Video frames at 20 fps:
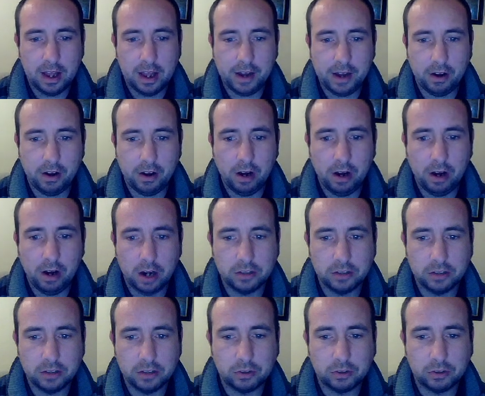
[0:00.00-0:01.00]
unlocking
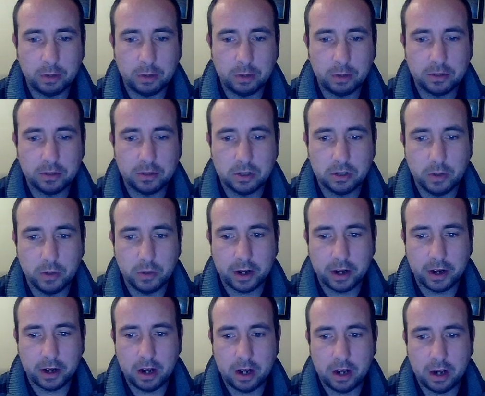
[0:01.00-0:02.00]
script to
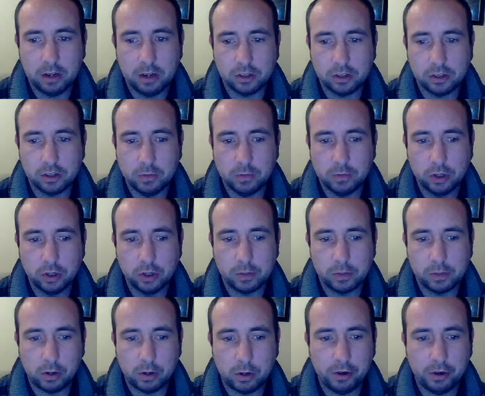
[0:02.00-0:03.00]
acknowledge the much
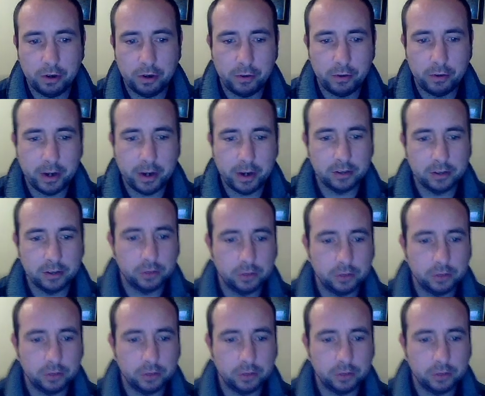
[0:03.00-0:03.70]
broader range